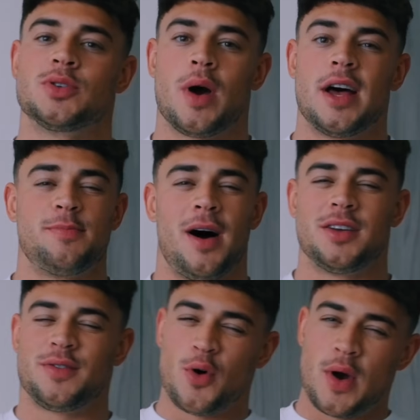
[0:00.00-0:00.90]
Squares
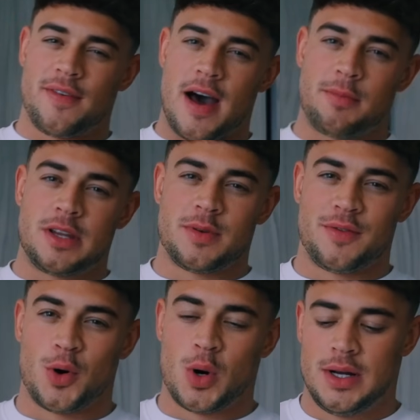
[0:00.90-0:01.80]
bars, 45 minutes
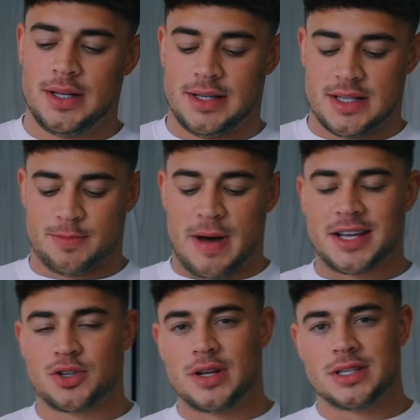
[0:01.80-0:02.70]
before,
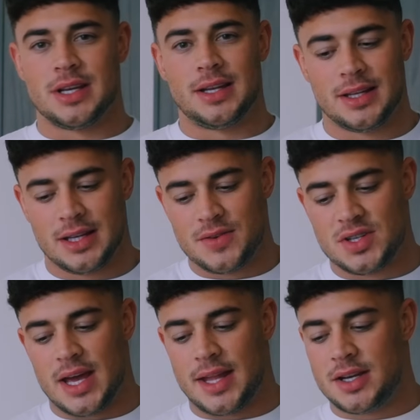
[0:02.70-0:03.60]
spikes your insulin, gives
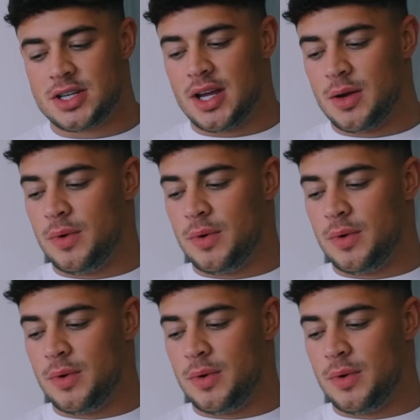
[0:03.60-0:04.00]
you energy.